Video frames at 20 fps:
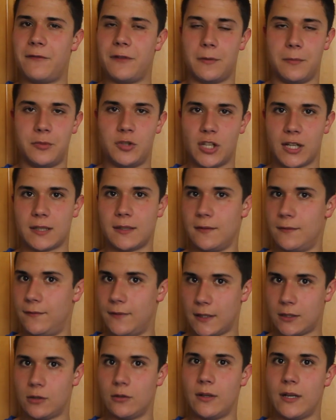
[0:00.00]
an objective
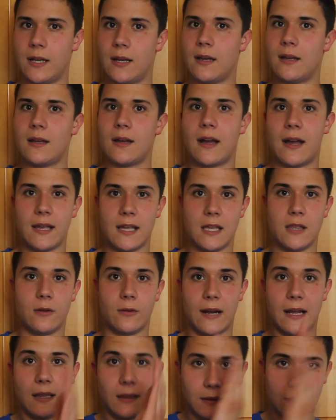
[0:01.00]
victory. Either
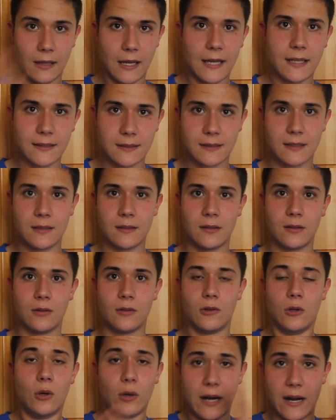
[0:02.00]
I lost
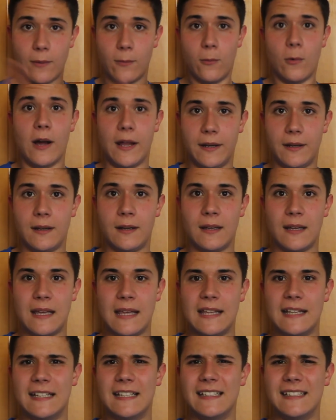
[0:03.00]
or I won.
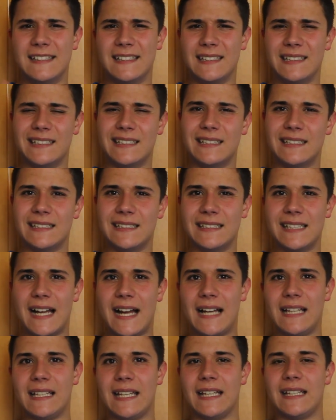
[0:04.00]

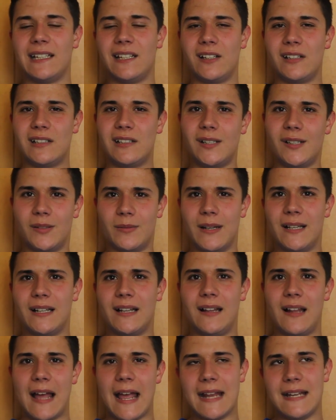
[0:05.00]
Not like, oh
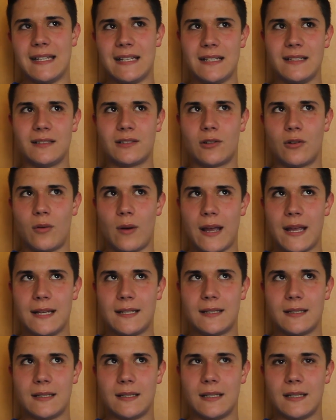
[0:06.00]
well, I didn't
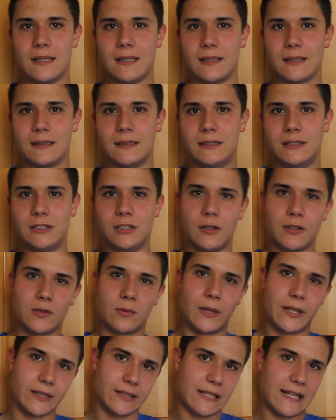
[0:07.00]
quite do as
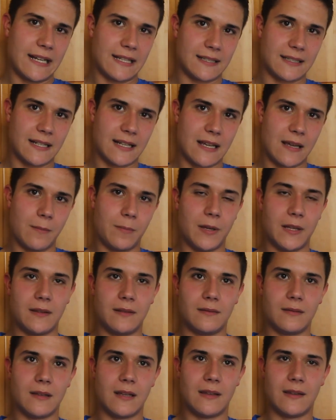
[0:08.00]
well as last time,
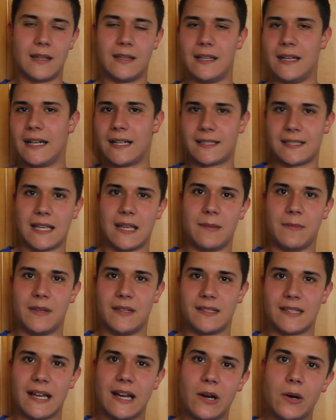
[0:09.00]
and then the next game
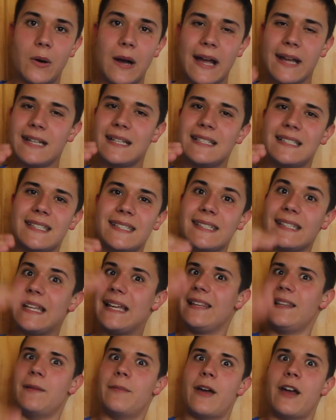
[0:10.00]
is, oh, I did
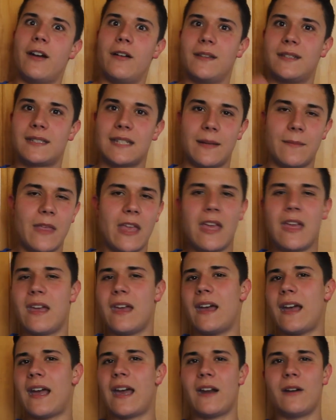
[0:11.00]
slightly better this time.
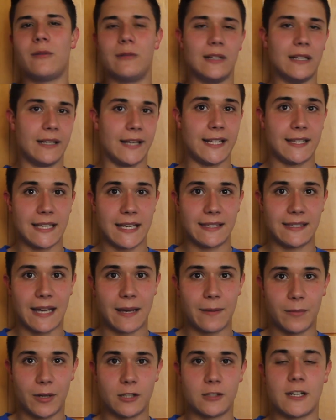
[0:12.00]
I don't really like
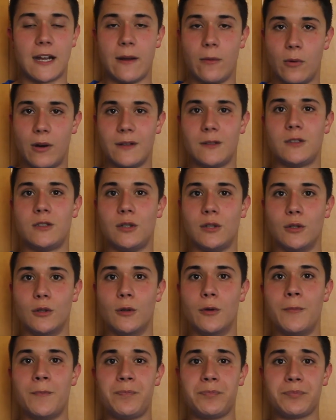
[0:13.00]
that much. I want to